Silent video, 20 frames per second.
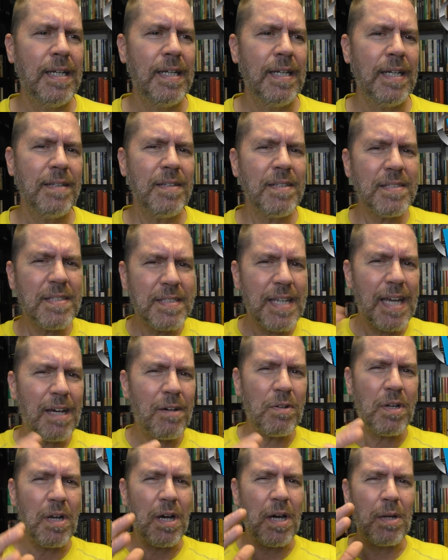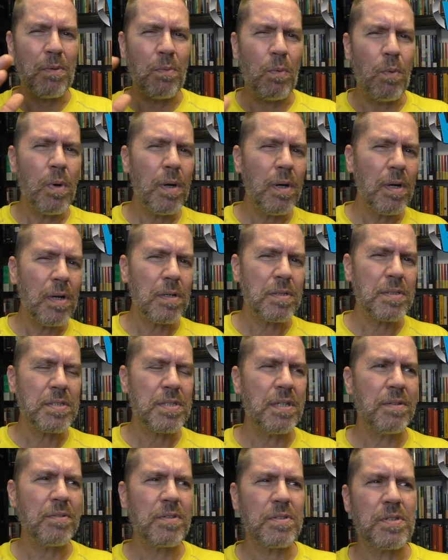And this is how God works.
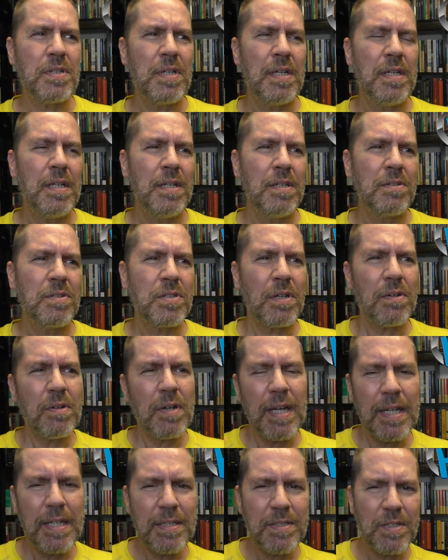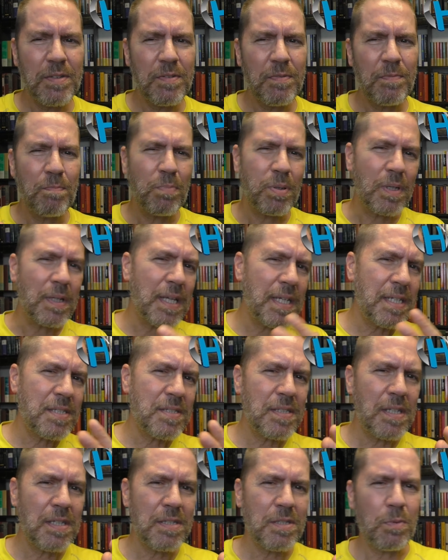You know, there's there's all kinds of
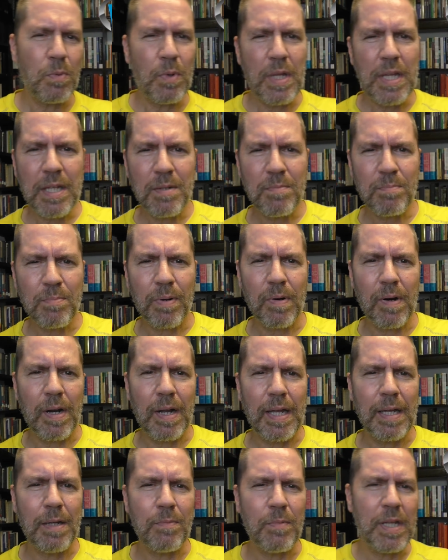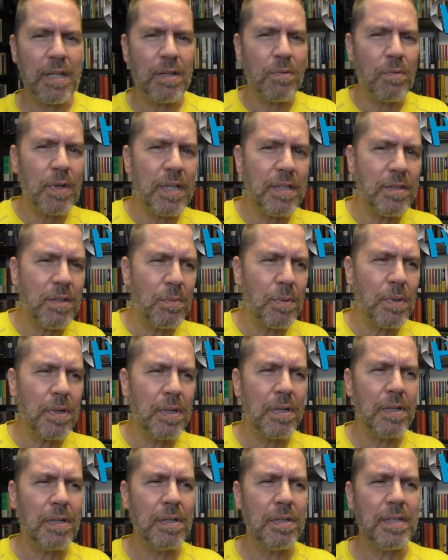places we can pray, we can read the
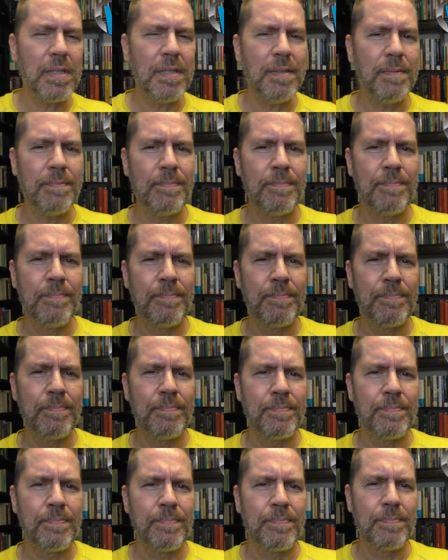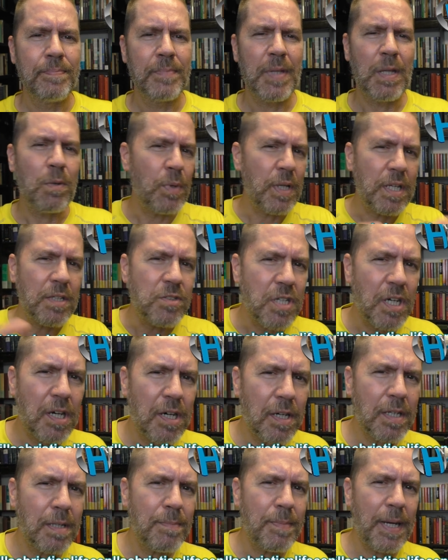word. You know, we can
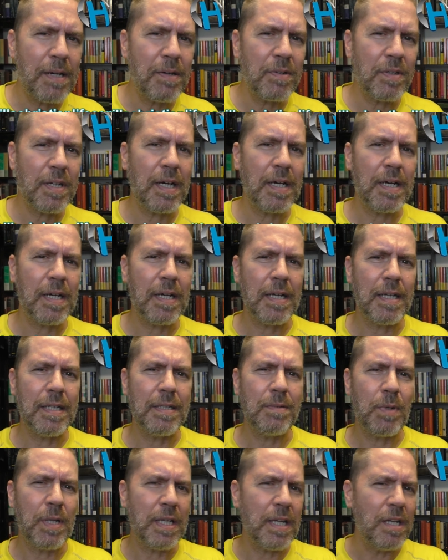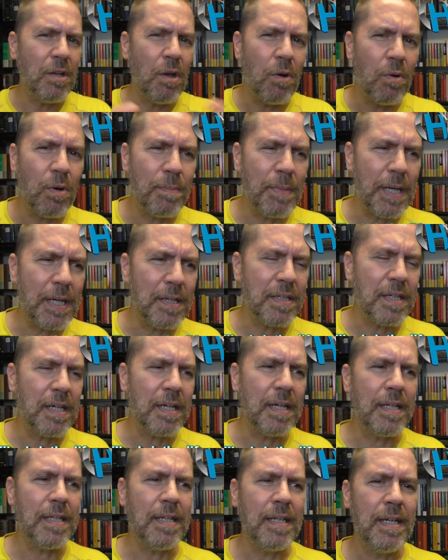talk about God, we can know about
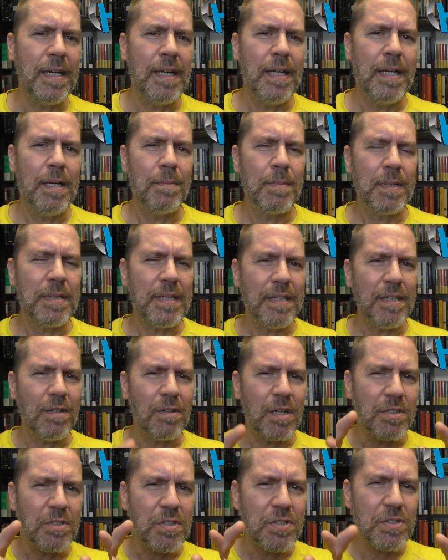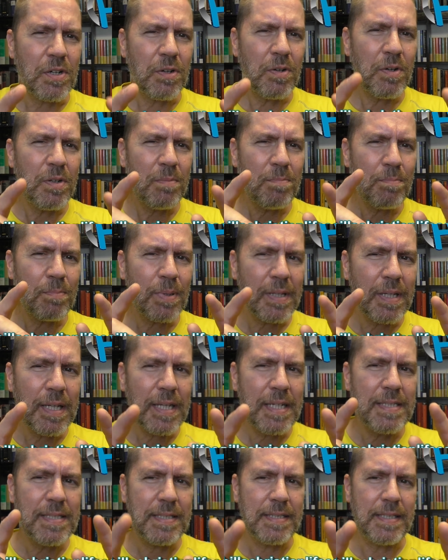God, but then there are certain
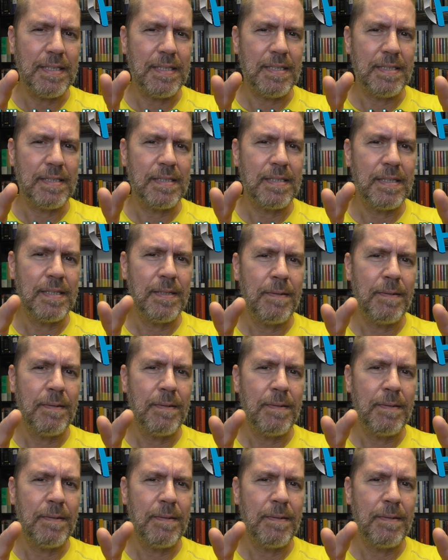places